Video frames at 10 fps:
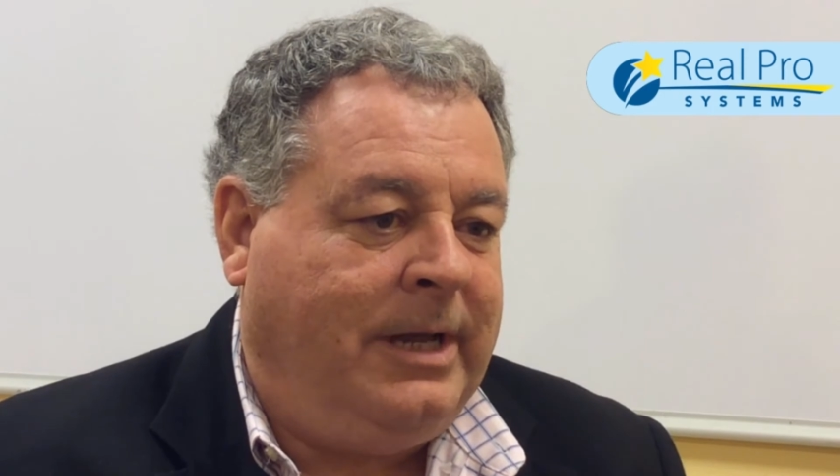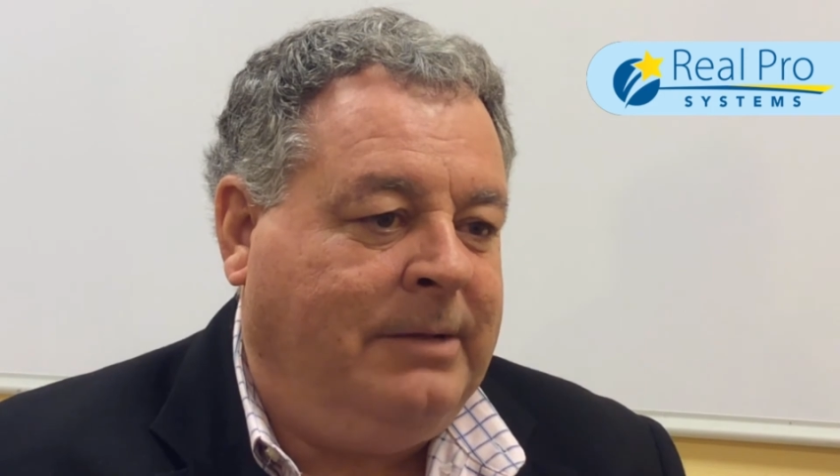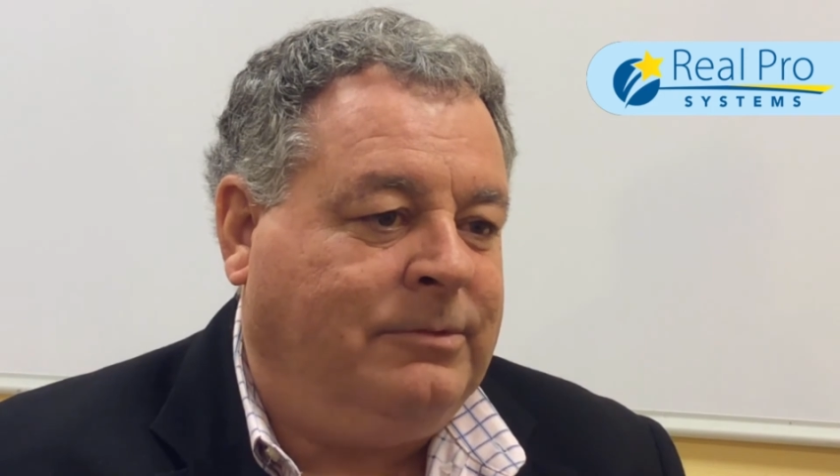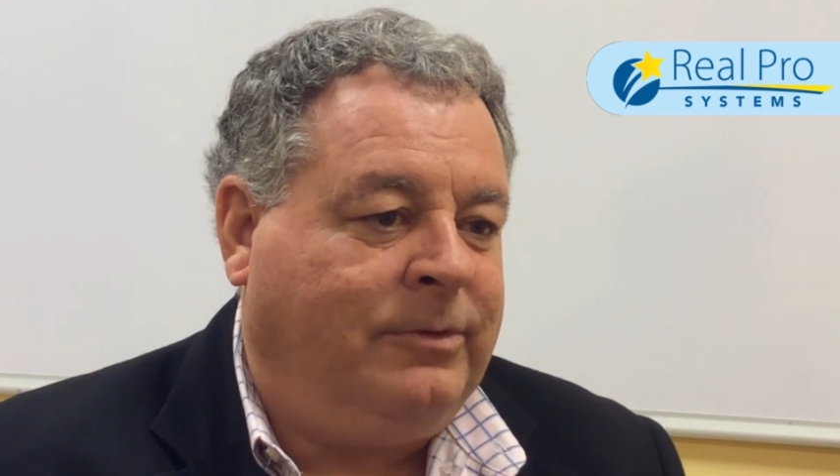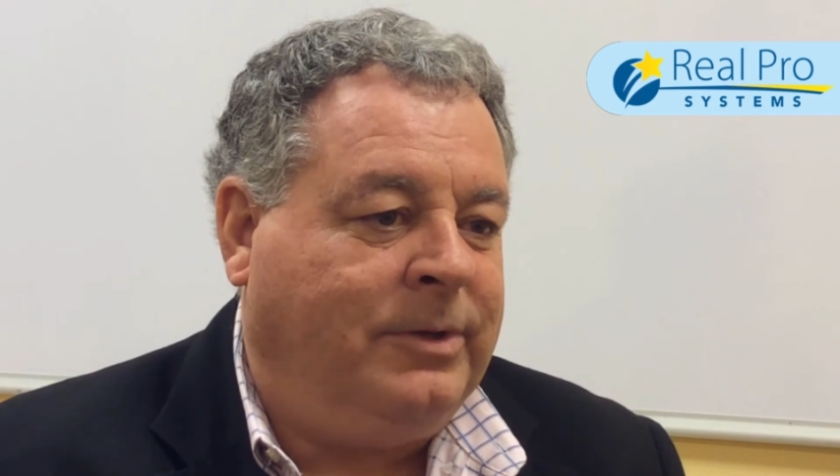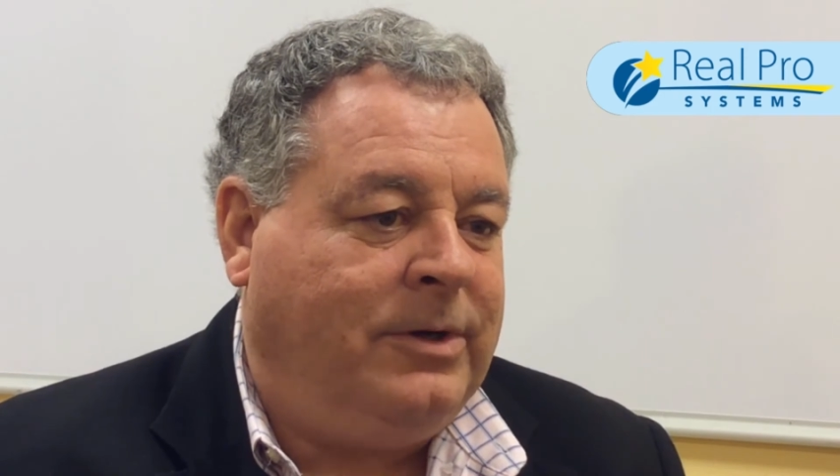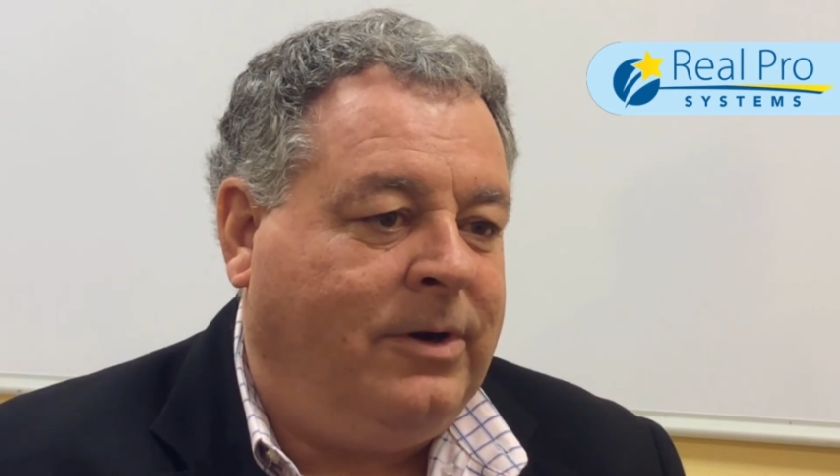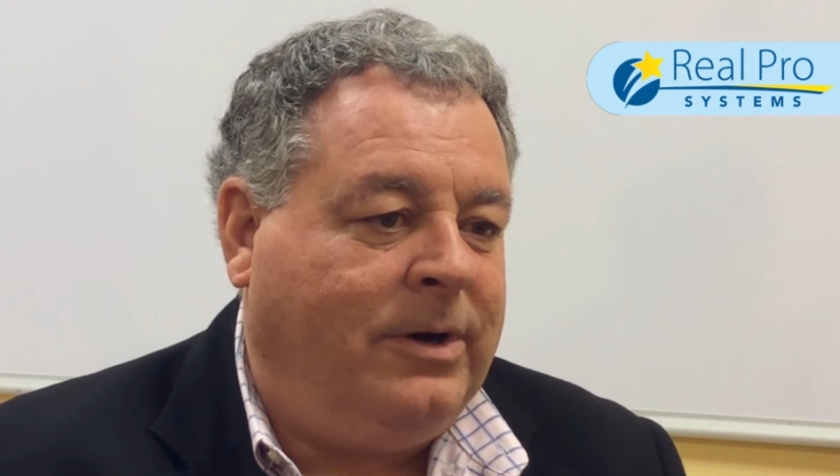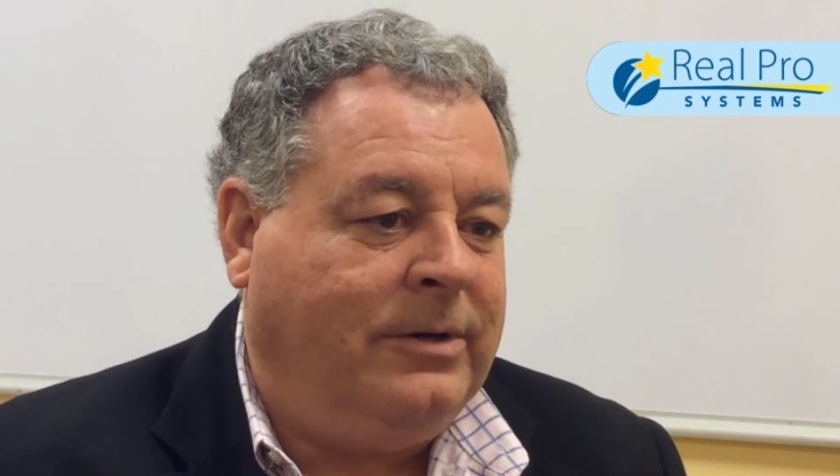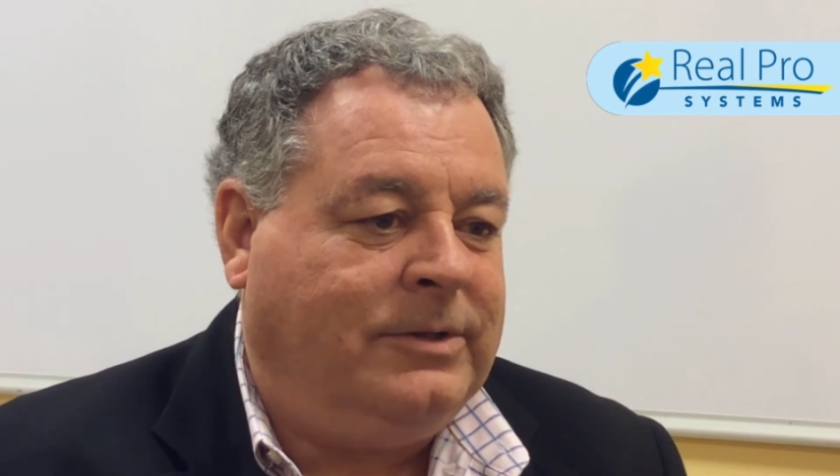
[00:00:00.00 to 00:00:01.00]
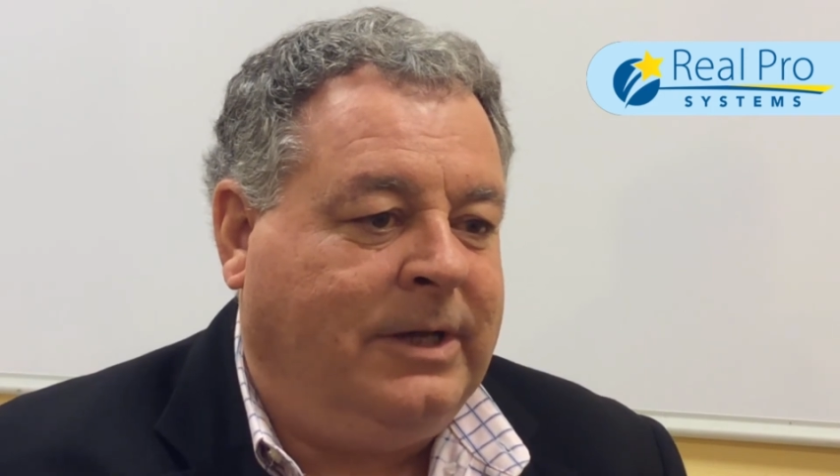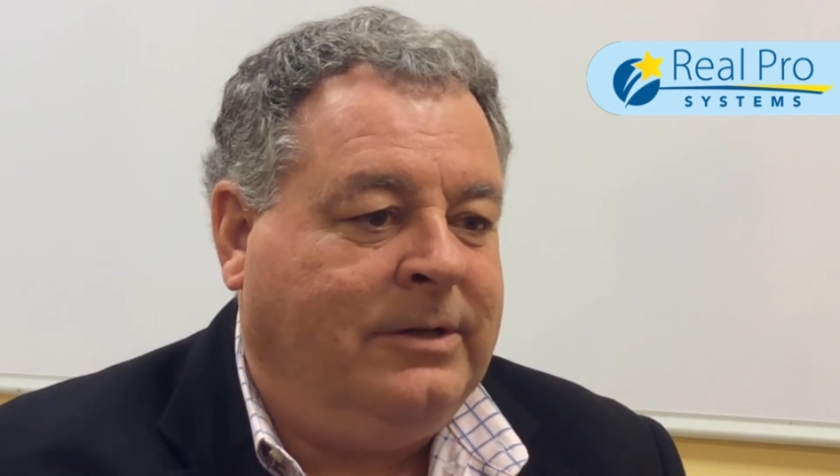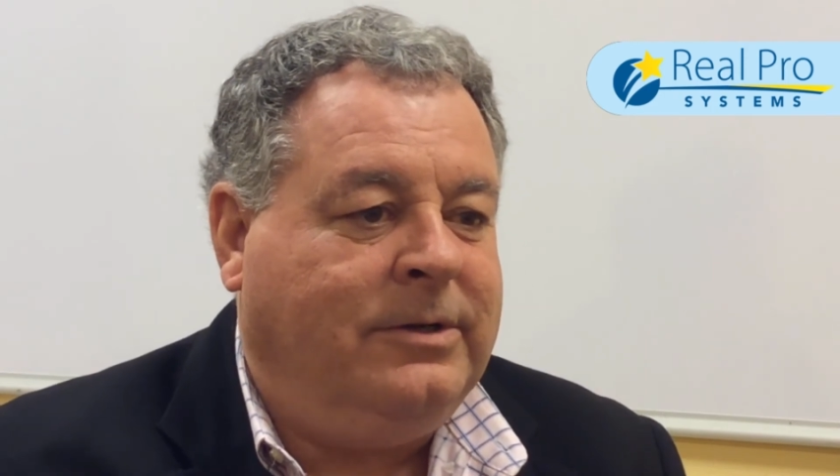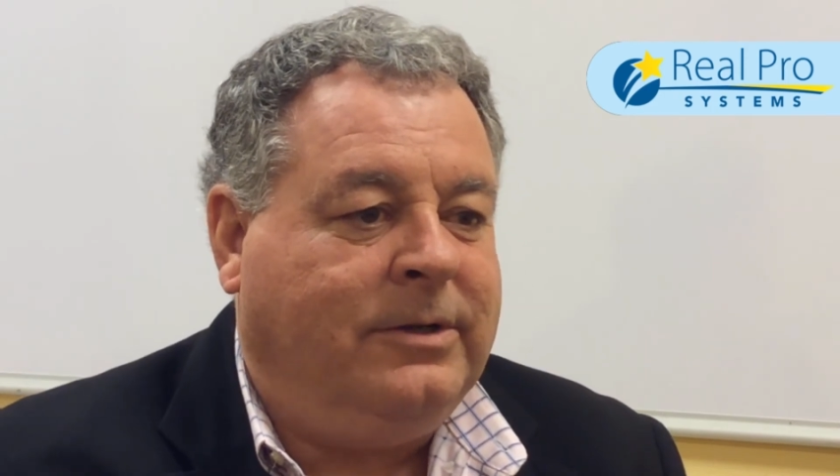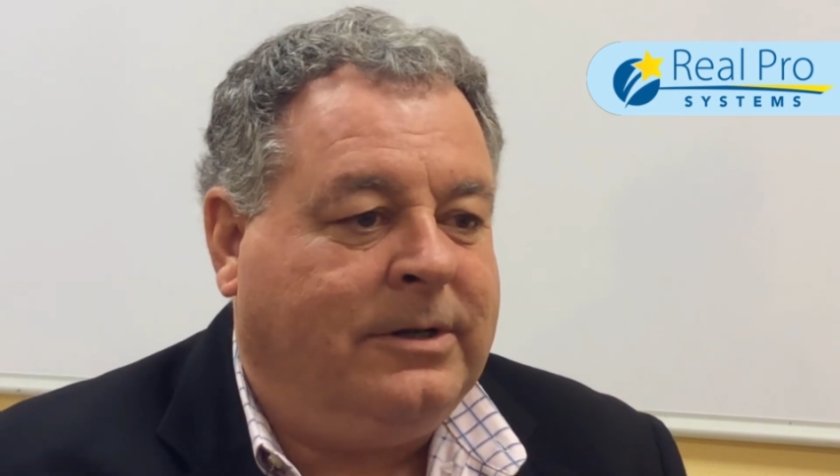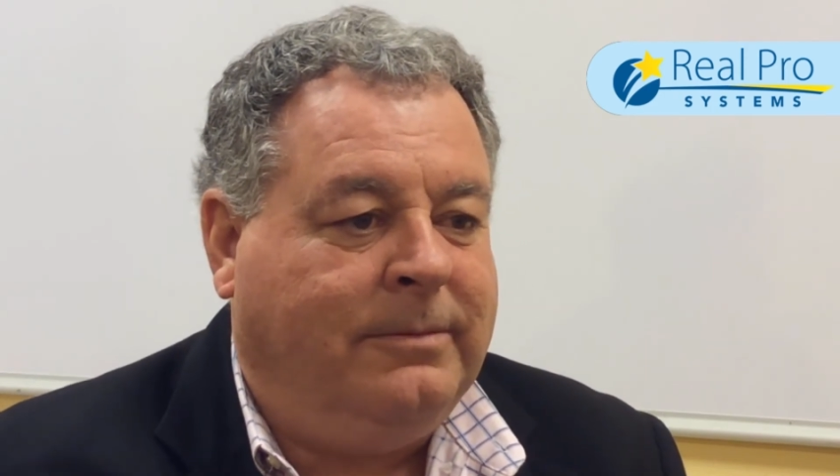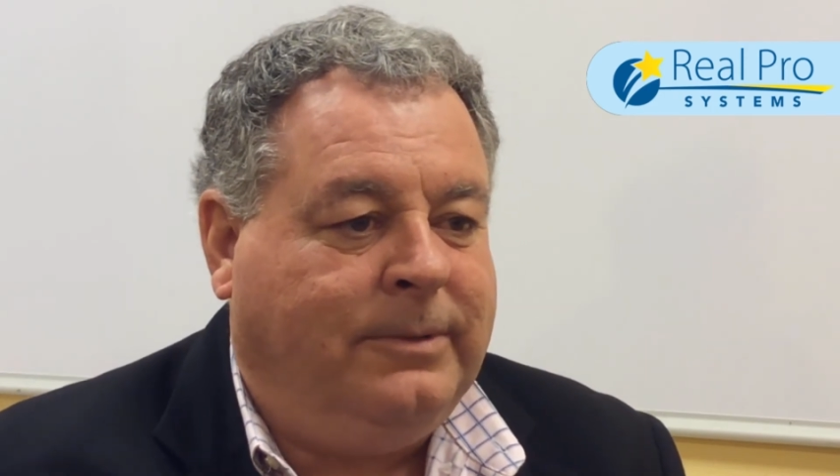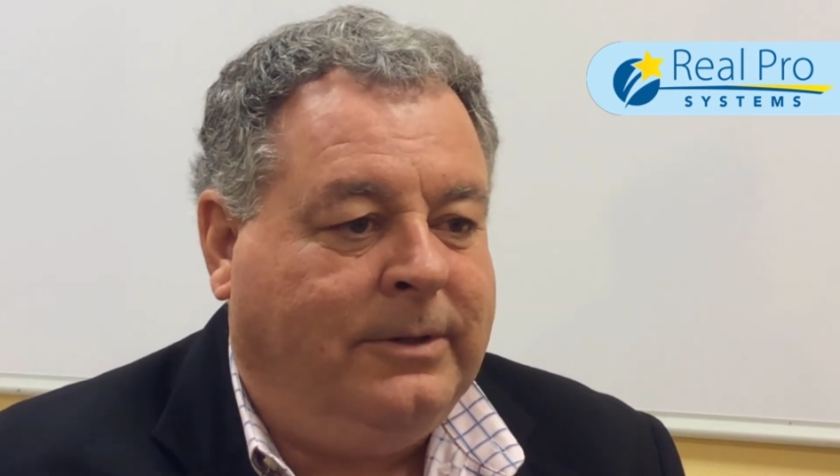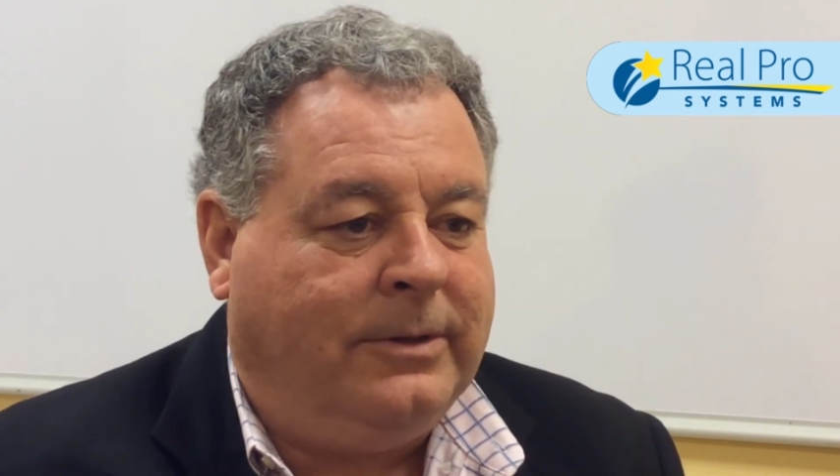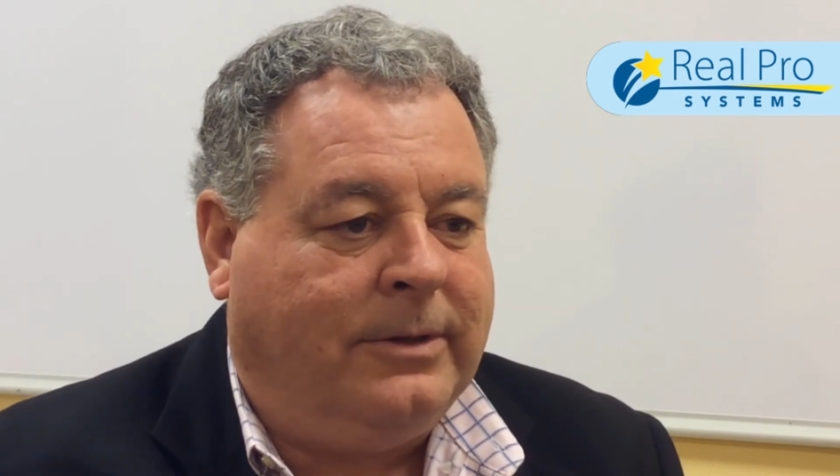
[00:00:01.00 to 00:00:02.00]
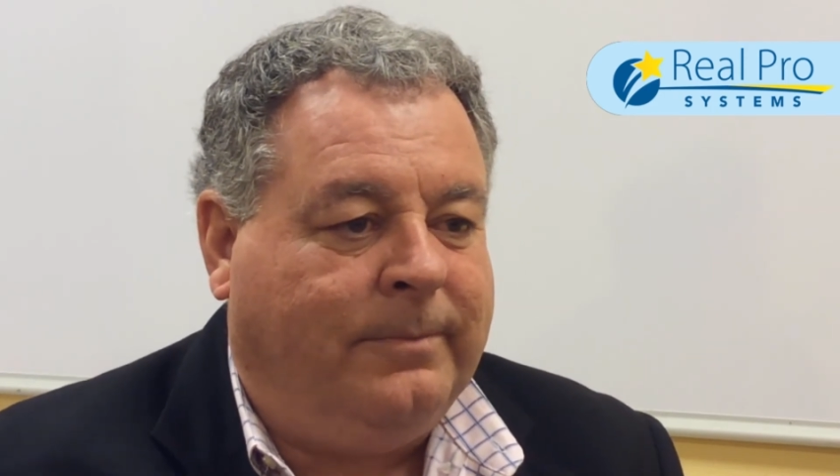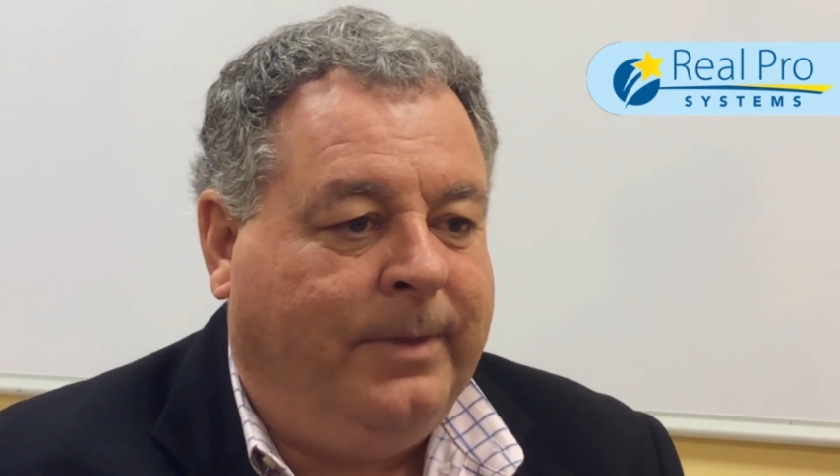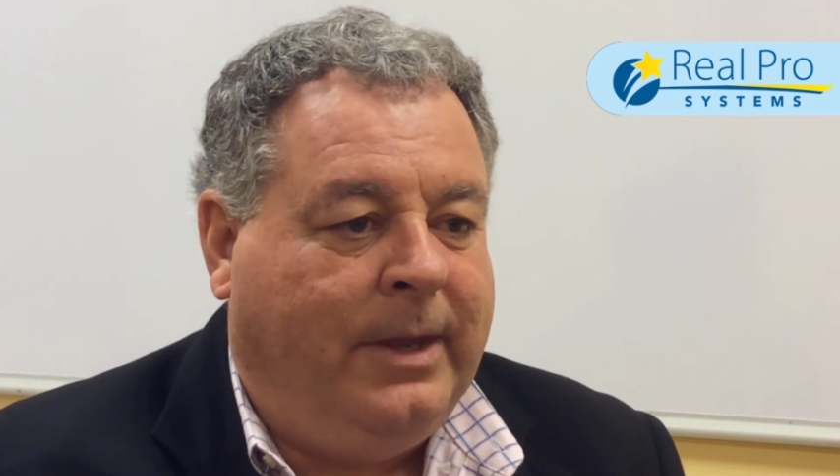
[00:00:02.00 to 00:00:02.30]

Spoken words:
names from the cards into the computer.